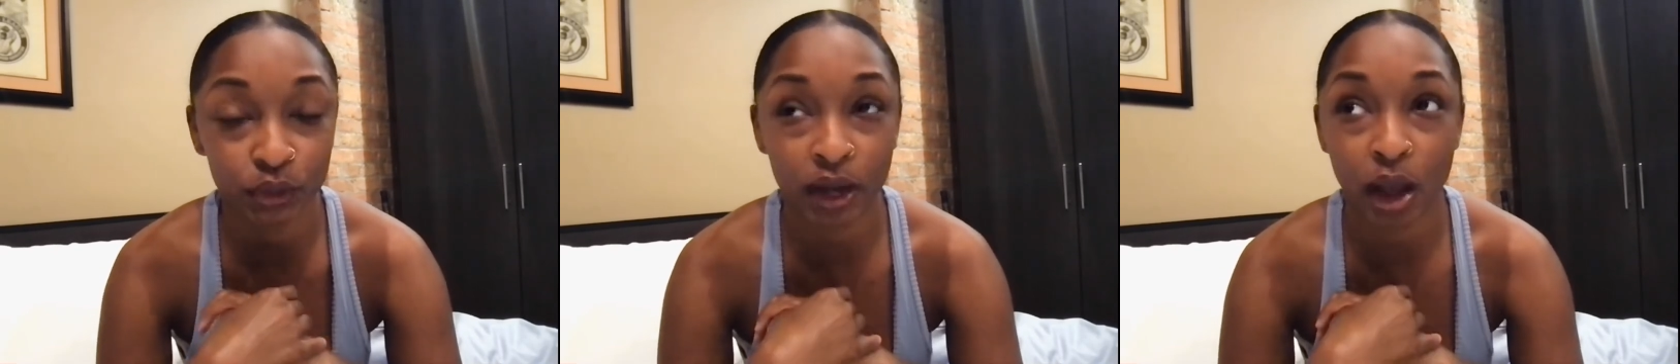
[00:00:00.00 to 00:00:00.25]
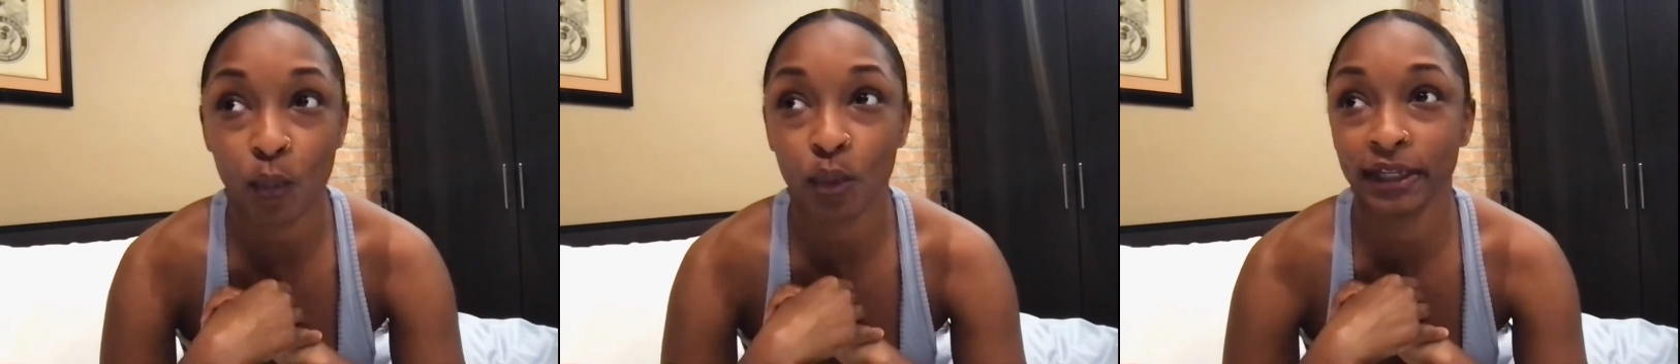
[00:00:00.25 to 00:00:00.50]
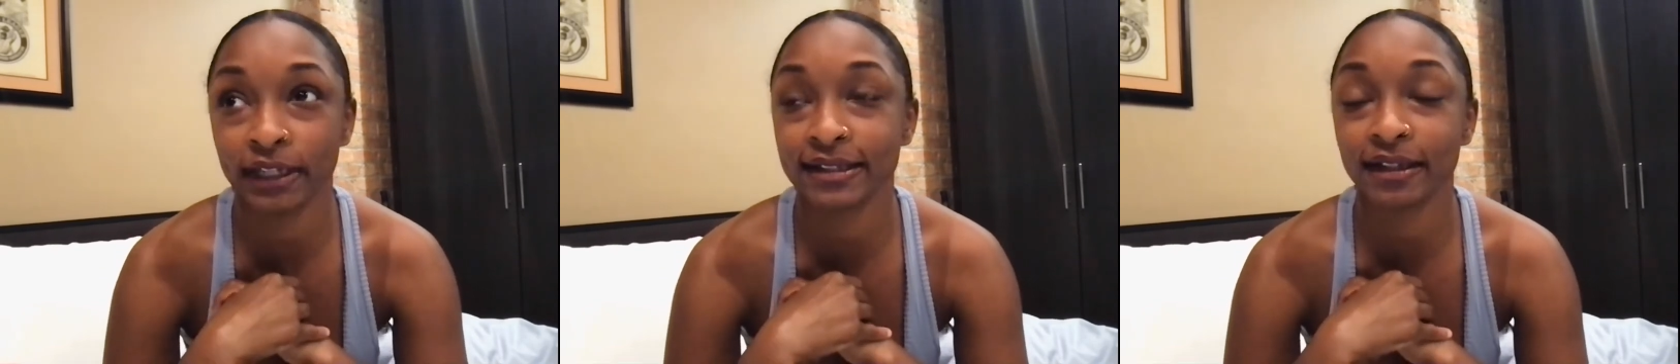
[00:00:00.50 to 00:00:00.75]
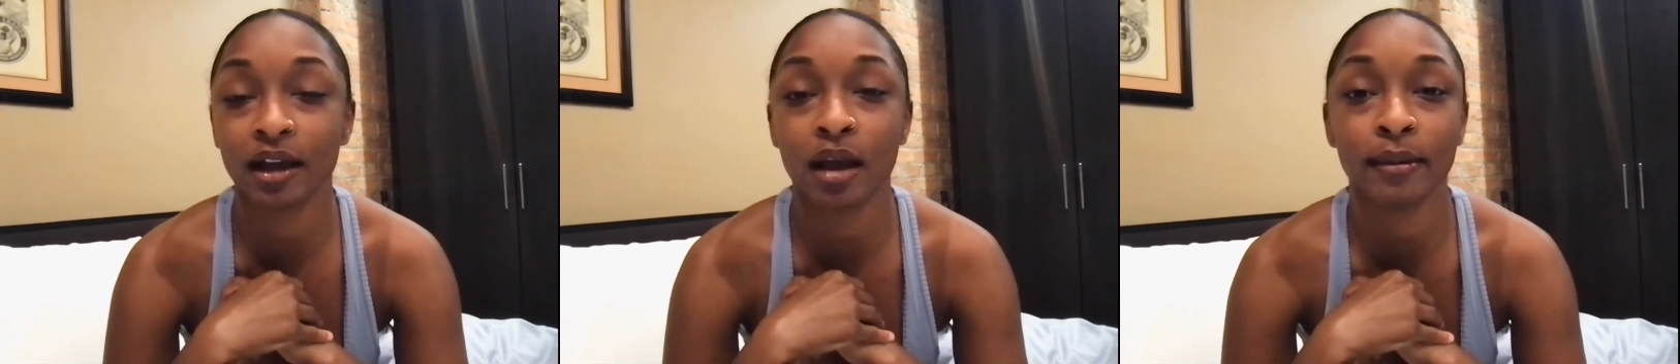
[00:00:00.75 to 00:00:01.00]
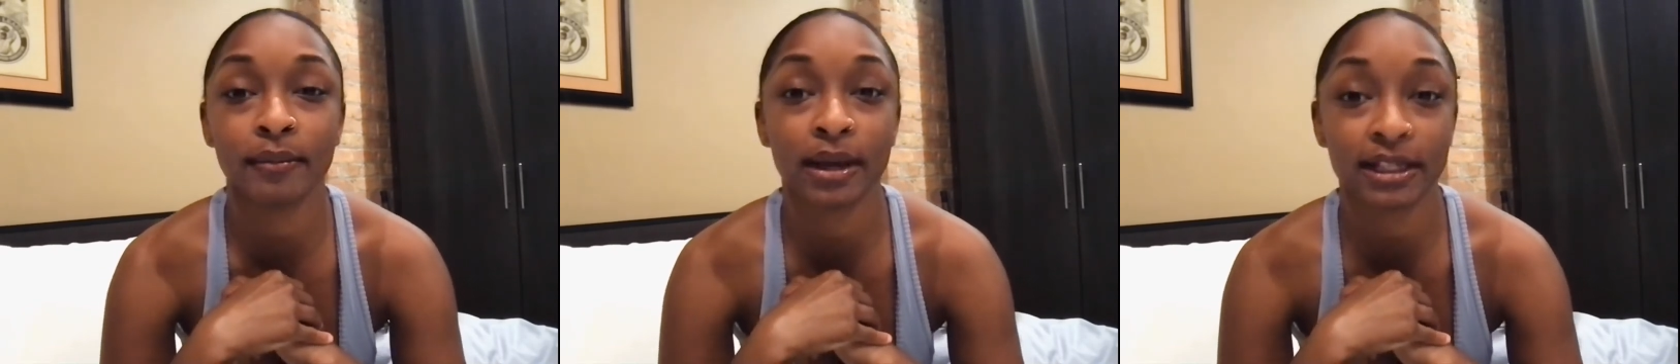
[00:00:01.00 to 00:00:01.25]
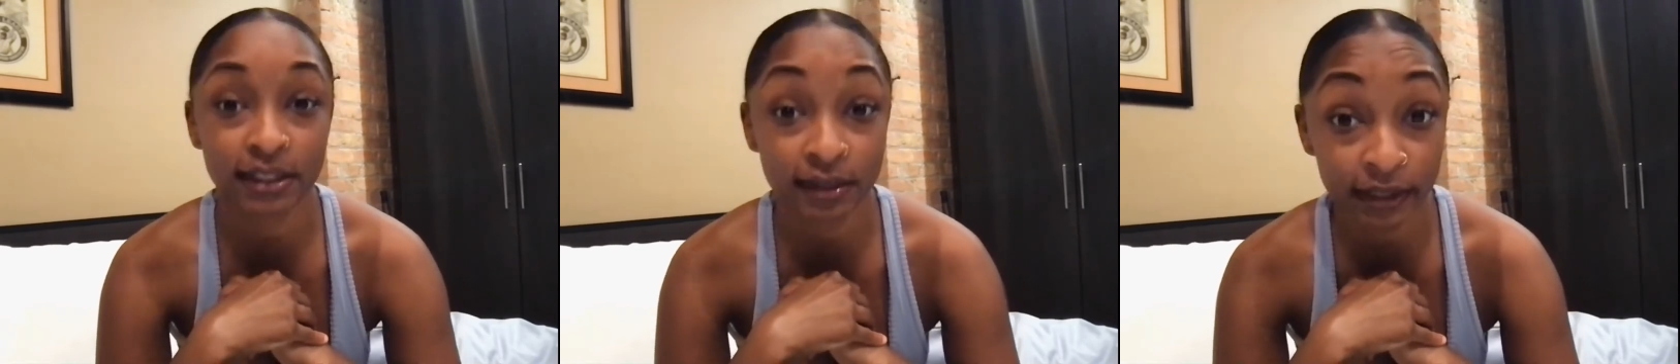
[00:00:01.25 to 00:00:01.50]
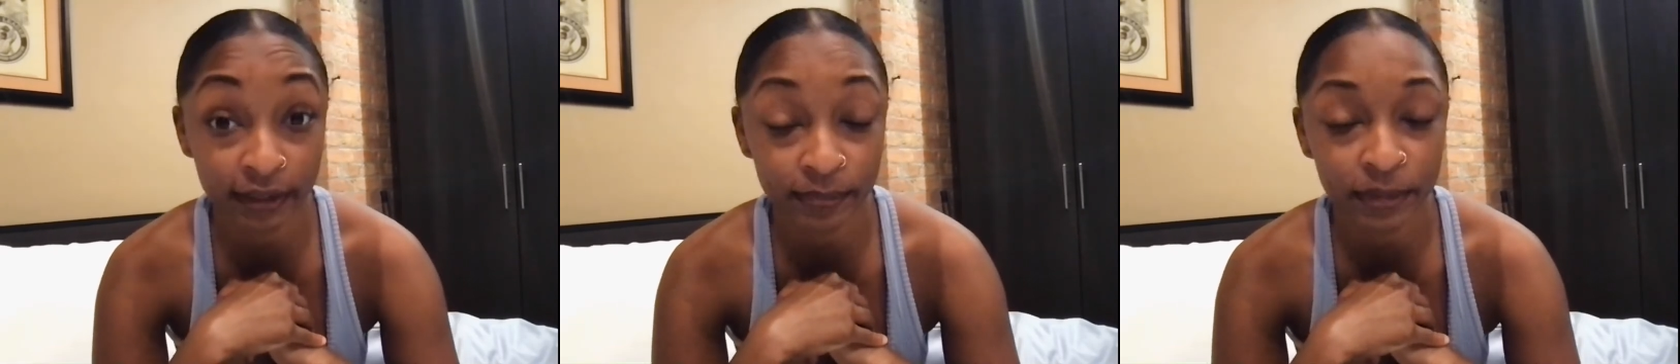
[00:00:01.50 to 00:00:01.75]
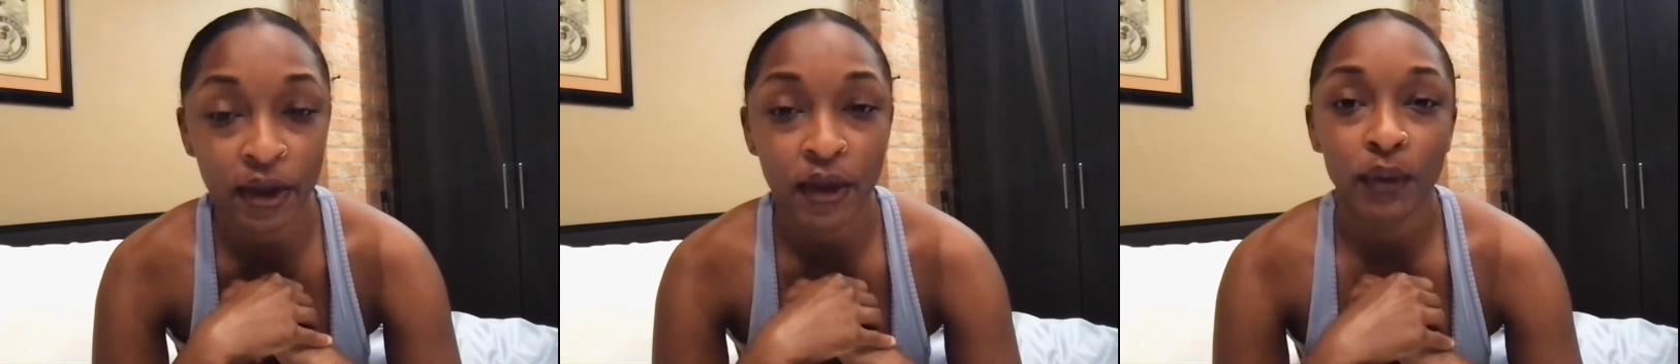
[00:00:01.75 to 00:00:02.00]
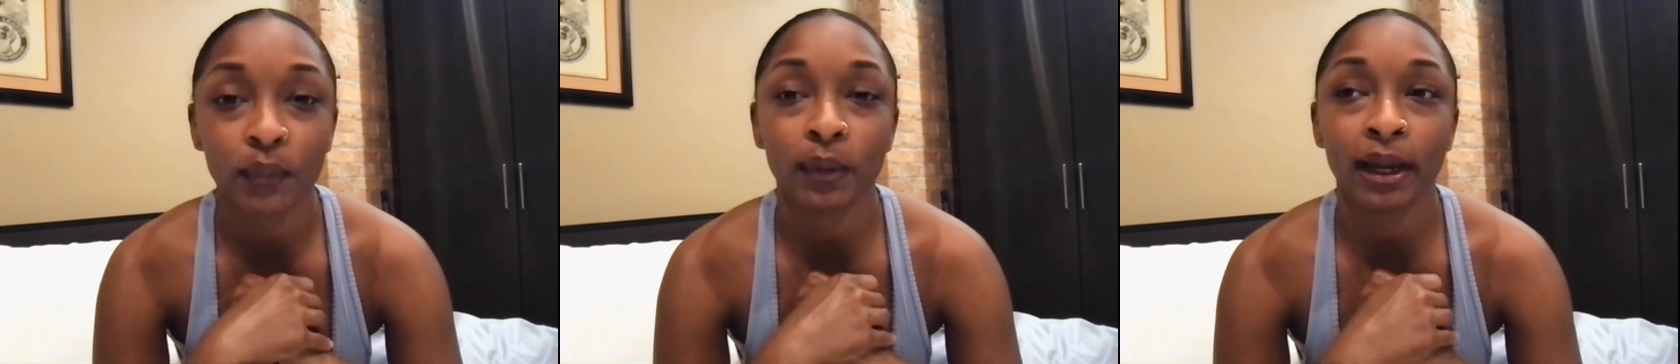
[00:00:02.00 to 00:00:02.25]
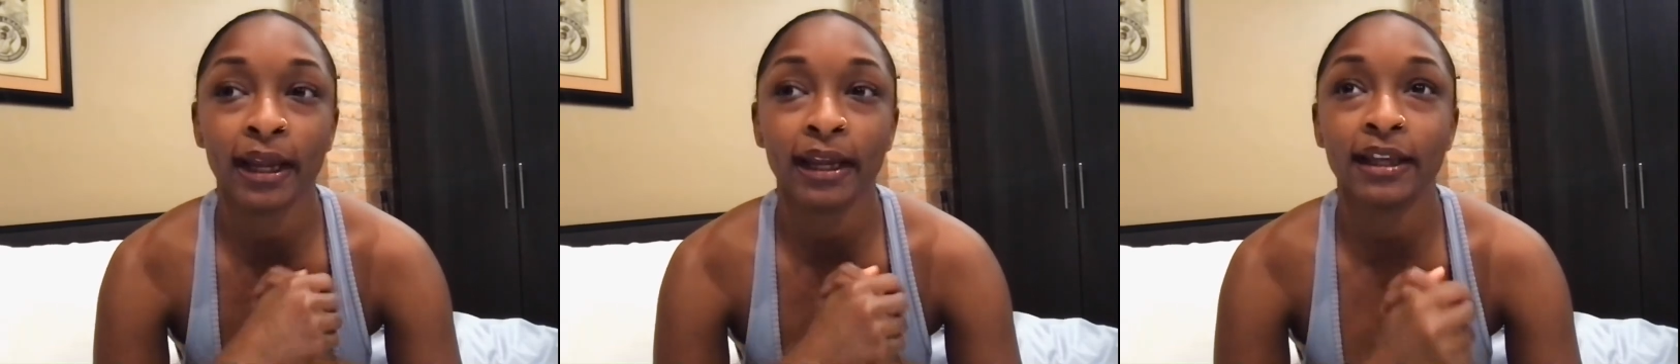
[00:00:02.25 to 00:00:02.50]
I want it to come in my sleep, right?